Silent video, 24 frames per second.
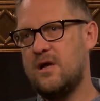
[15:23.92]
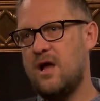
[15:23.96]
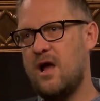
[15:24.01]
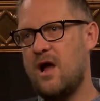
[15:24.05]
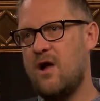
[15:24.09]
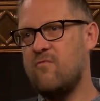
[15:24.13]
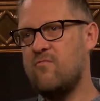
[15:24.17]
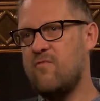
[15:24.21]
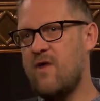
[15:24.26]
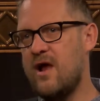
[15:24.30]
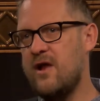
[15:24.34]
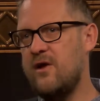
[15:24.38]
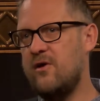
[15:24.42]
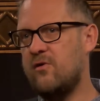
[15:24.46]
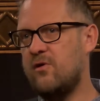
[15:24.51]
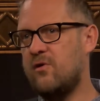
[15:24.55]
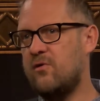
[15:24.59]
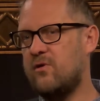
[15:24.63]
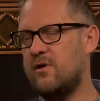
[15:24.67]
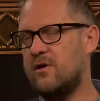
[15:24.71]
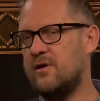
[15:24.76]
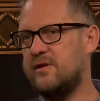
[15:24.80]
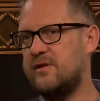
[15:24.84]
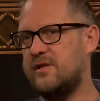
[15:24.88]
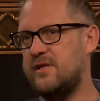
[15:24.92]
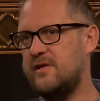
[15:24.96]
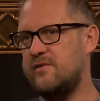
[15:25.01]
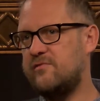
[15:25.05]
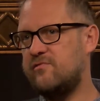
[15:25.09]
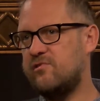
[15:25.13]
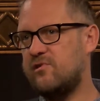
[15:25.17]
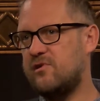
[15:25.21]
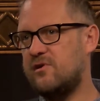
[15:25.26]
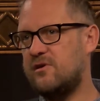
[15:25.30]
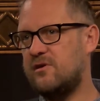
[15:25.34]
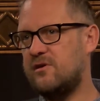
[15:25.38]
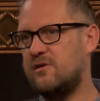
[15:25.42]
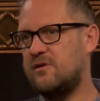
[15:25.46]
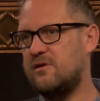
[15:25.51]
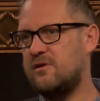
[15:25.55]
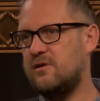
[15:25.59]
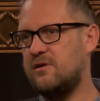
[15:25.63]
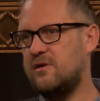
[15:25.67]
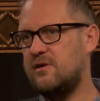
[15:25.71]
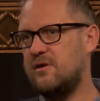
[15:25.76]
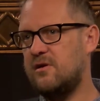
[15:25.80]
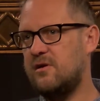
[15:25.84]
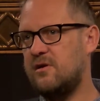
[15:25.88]
a writer or a teacher,
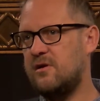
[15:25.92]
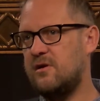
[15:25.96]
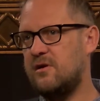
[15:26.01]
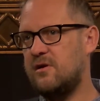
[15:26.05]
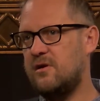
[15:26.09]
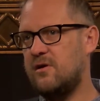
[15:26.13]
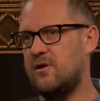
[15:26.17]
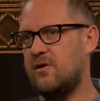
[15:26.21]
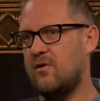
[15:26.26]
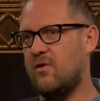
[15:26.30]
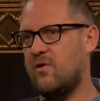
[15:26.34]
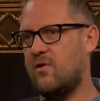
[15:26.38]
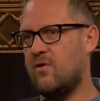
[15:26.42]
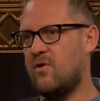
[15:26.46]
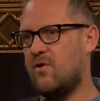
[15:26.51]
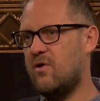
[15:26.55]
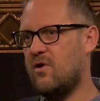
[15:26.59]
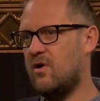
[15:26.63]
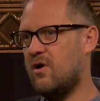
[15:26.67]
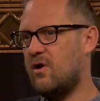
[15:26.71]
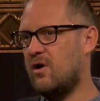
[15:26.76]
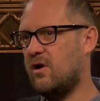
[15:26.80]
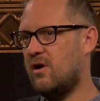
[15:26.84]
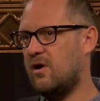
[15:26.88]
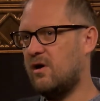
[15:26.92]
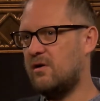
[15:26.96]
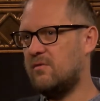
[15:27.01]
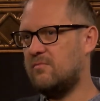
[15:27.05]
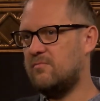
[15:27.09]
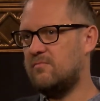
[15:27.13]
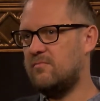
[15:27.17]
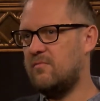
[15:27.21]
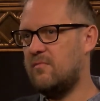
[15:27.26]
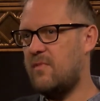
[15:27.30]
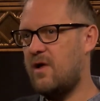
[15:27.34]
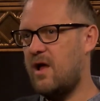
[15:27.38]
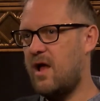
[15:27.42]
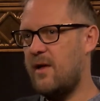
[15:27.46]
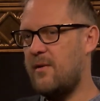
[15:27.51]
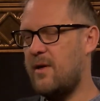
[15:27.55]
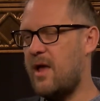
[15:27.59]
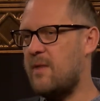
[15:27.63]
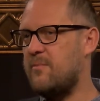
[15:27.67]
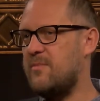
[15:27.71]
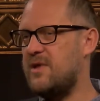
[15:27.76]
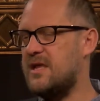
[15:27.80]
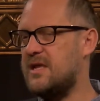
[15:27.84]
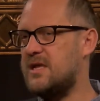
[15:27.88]
or, I
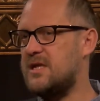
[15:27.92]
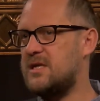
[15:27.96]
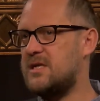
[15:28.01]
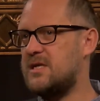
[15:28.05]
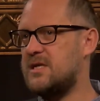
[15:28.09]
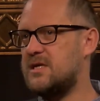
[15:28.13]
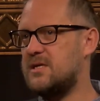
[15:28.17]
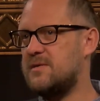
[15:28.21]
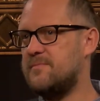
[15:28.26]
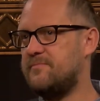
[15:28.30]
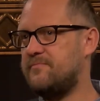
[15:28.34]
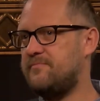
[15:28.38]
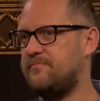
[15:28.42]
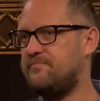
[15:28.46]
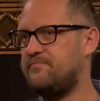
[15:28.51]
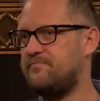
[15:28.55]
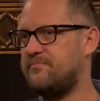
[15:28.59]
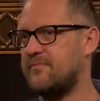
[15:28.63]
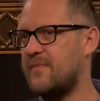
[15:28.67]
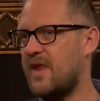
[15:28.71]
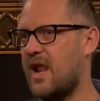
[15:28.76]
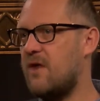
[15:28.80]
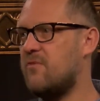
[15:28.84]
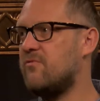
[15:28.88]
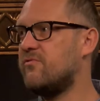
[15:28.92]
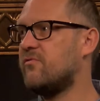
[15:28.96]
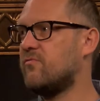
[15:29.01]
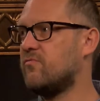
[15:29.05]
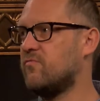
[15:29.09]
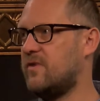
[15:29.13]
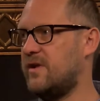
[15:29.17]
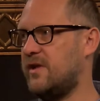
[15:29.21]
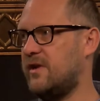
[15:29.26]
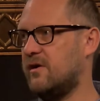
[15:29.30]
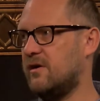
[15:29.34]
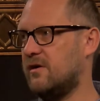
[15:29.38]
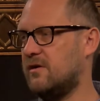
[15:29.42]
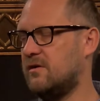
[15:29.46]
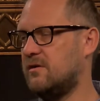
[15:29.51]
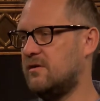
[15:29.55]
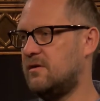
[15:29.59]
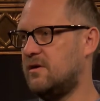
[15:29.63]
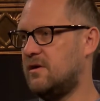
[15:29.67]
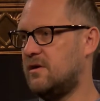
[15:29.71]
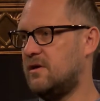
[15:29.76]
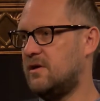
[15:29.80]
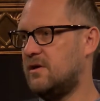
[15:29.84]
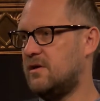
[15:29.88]
was a reader.
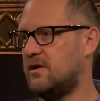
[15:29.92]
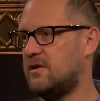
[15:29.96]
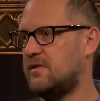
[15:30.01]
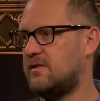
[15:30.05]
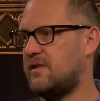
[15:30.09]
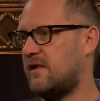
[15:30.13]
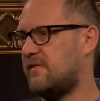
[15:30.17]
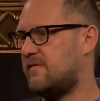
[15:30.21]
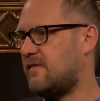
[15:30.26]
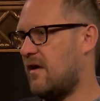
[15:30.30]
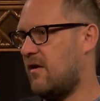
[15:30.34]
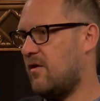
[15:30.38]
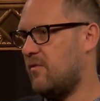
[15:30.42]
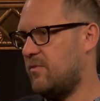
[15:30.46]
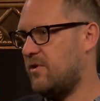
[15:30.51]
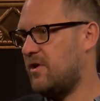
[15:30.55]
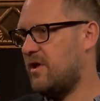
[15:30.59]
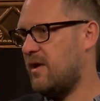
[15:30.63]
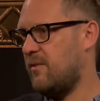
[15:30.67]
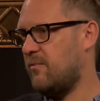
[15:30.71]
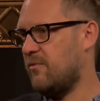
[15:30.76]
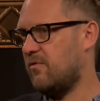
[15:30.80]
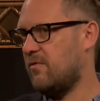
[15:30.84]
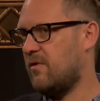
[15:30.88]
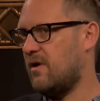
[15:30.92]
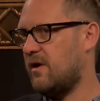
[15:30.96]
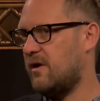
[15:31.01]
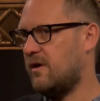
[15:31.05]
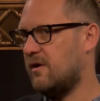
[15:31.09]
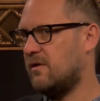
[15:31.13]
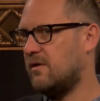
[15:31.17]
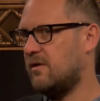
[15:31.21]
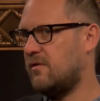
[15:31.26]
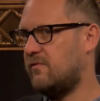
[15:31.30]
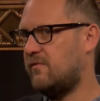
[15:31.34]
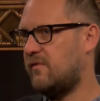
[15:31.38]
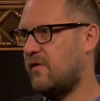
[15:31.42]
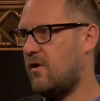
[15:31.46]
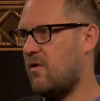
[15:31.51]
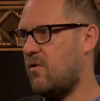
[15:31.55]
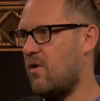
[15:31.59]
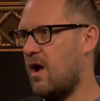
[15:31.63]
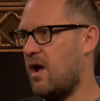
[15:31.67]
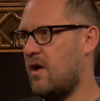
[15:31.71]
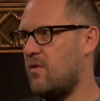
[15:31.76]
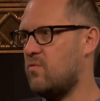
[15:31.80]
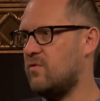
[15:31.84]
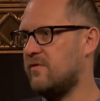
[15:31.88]
That's how I became a writer. So
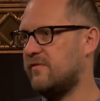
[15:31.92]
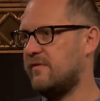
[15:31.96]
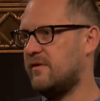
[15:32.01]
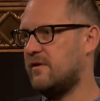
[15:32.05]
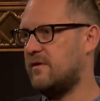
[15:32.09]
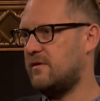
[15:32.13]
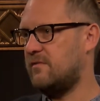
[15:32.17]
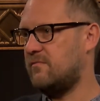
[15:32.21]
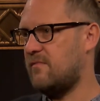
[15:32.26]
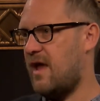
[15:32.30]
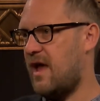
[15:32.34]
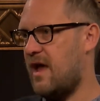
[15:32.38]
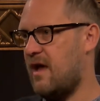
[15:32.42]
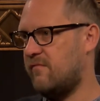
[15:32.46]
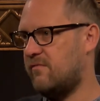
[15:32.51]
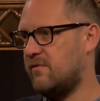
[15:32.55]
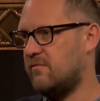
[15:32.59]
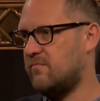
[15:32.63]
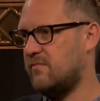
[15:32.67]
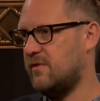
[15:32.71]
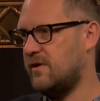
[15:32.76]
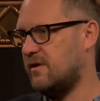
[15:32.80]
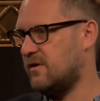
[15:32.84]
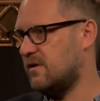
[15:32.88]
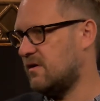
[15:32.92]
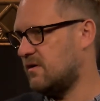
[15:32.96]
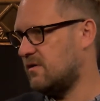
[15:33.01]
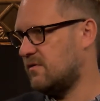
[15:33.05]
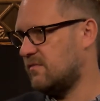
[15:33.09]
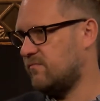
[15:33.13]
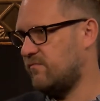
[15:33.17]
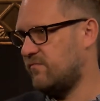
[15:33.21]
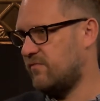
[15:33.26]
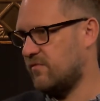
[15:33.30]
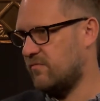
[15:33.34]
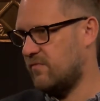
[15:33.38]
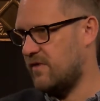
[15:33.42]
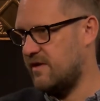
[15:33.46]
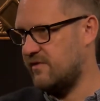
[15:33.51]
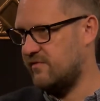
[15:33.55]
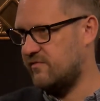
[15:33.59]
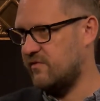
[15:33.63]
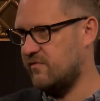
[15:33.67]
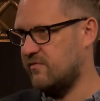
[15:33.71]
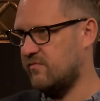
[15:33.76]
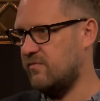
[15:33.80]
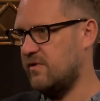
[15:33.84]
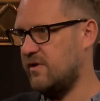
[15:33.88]
I was an avid reader,
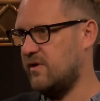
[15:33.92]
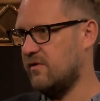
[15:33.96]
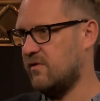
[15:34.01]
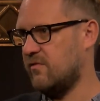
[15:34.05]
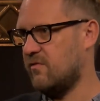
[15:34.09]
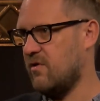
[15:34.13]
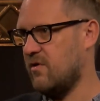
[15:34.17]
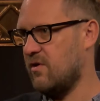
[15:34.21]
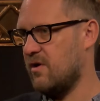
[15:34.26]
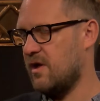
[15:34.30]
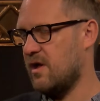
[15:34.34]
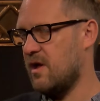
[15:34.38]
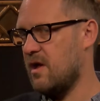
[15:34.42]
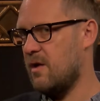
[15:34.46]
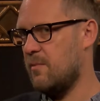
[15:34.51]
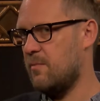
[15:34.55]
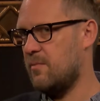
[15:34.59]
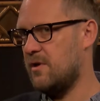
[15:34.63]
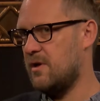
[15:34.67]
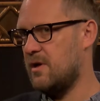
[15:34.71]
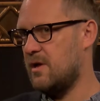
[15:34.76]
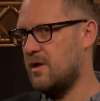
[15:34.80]
voracious reader growing up.